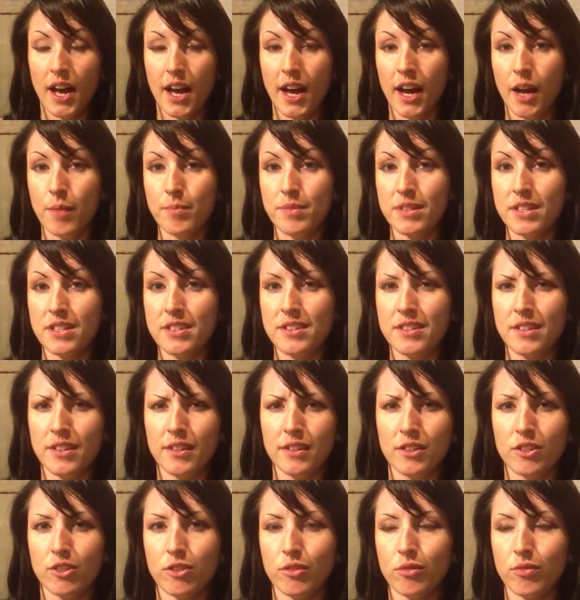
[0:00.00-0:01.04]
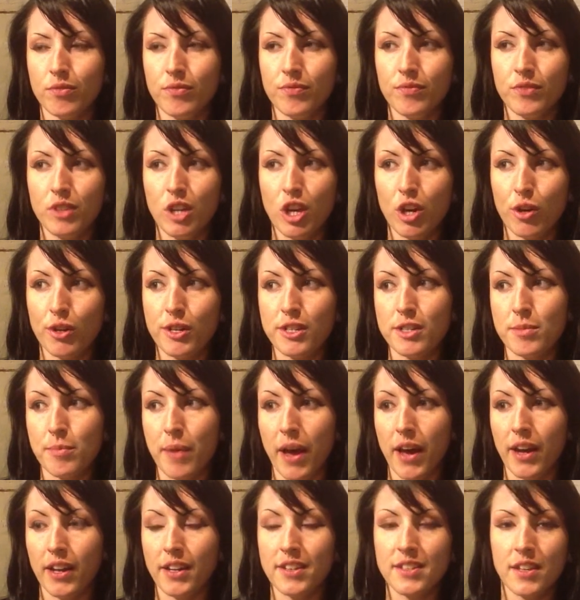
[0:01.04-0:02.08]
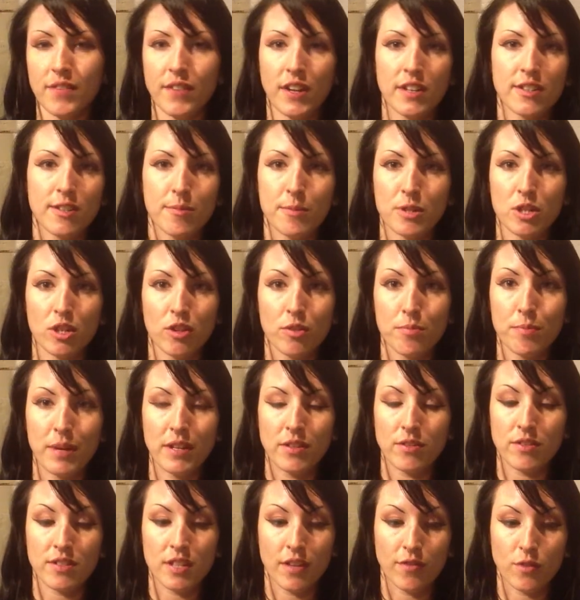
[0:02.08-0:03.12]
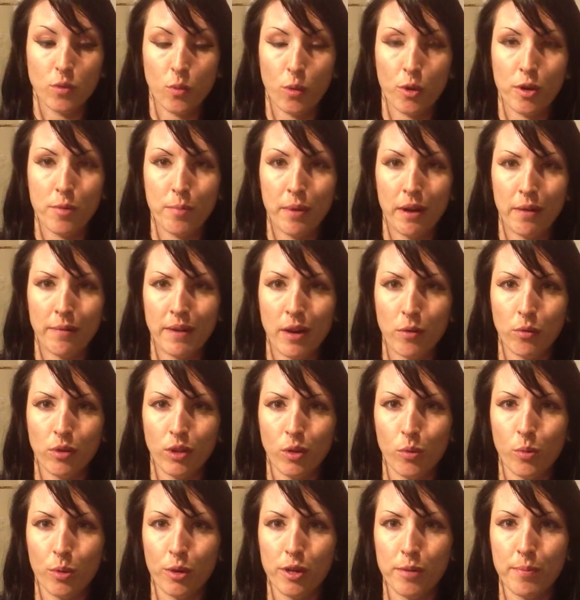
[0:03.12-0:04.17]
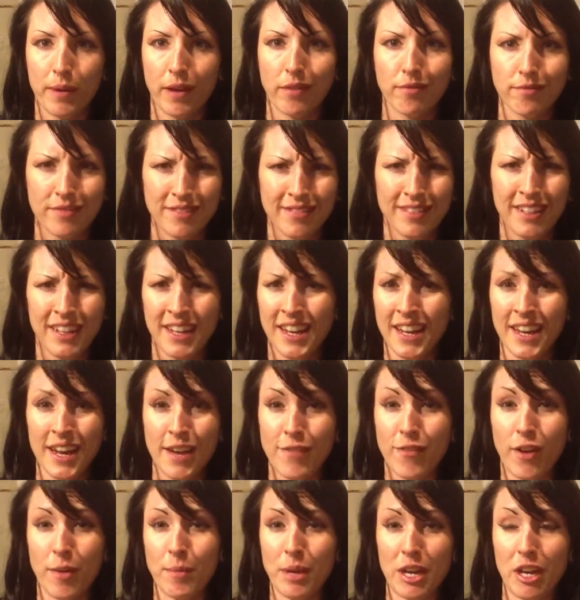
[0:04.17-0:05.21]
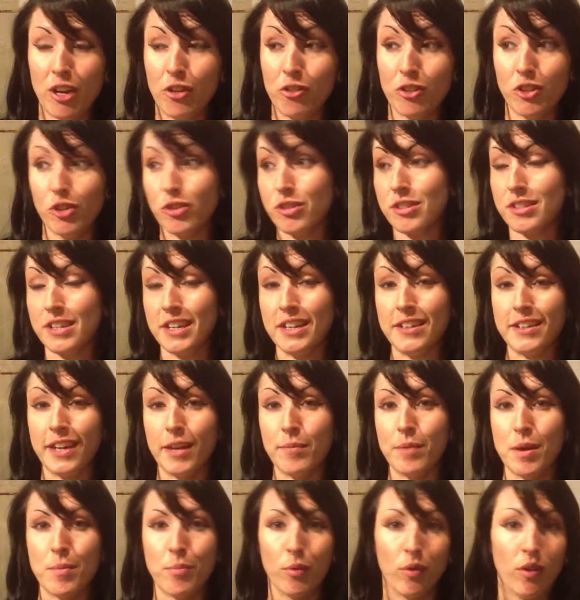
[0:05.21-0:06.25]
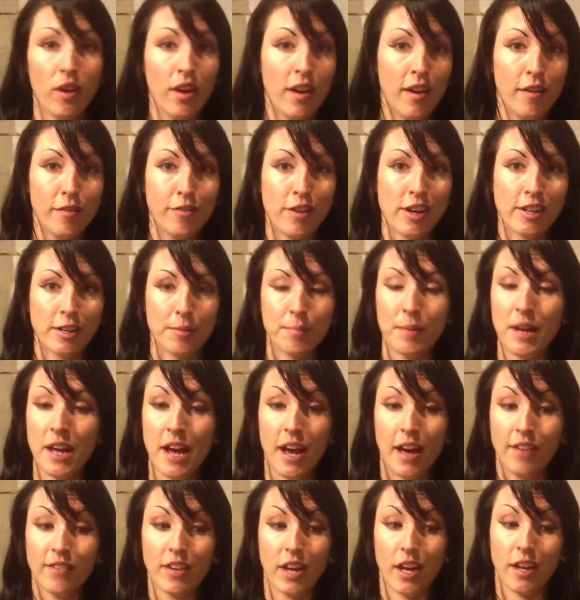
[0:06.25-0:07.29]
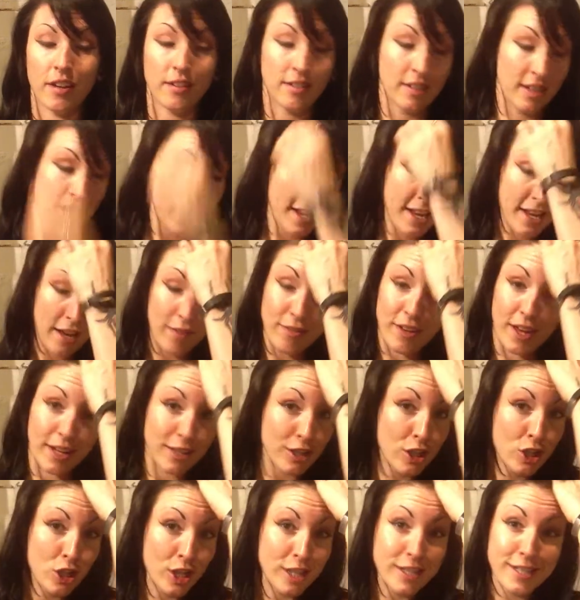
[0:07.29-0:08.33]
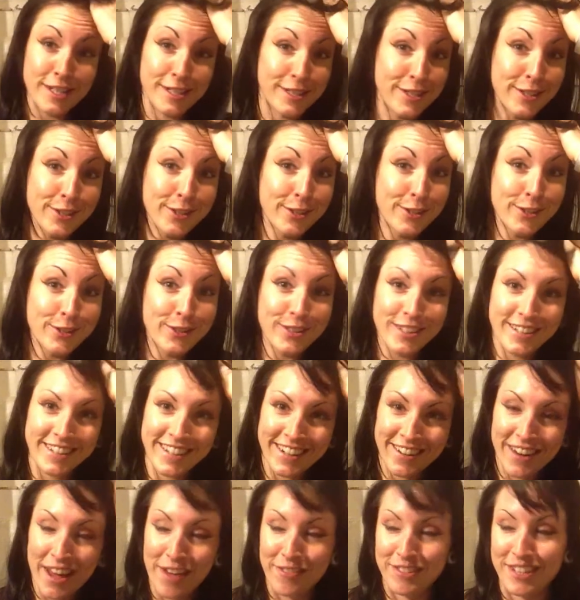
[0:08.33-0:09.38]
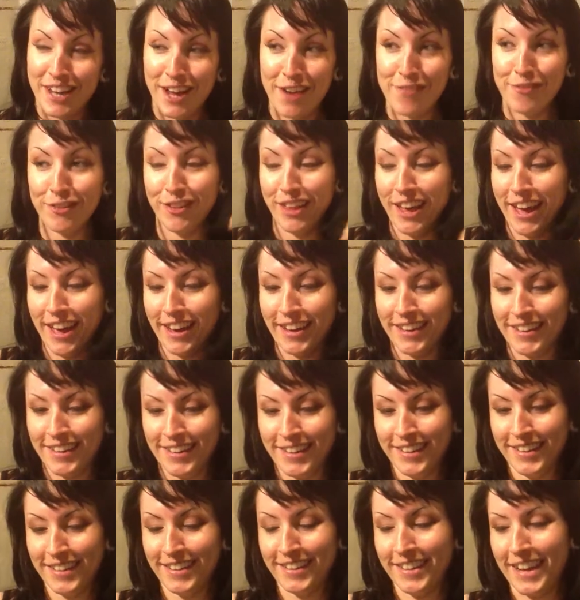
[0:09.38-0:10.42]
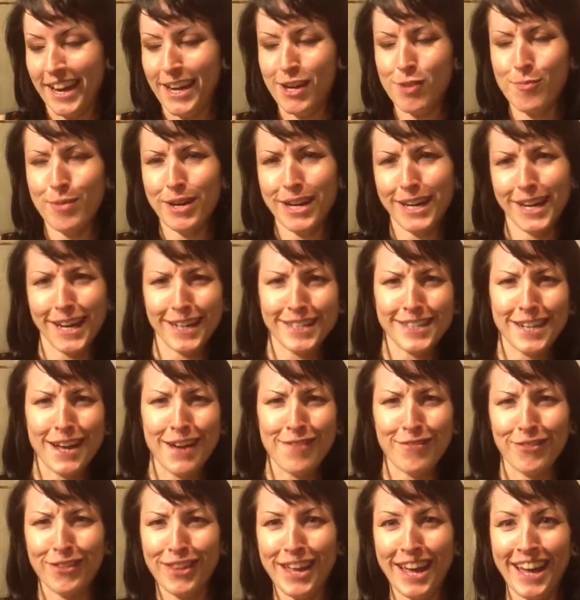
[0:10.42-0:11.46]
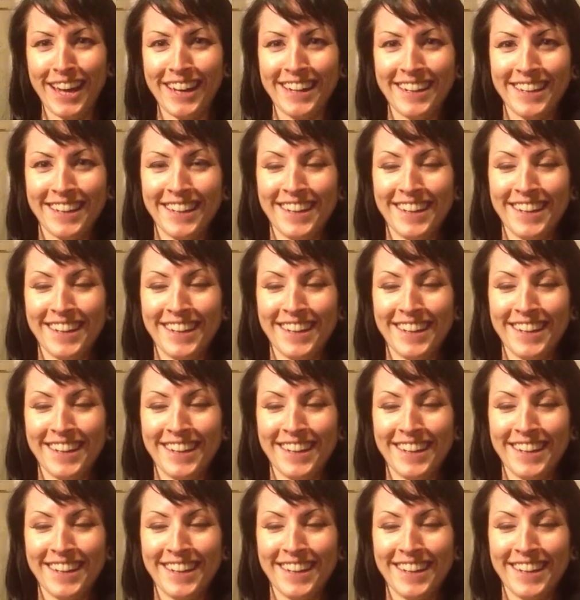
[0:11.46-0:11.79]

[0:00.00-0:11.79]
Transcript: I'm still curious about it because I've got so much other mental stuff to worry about. I'm not really worried about if I'm hearing or seeing dead people. Fuck them. I've got shit to do. I don't have time for that. Ain't nobody got time for that.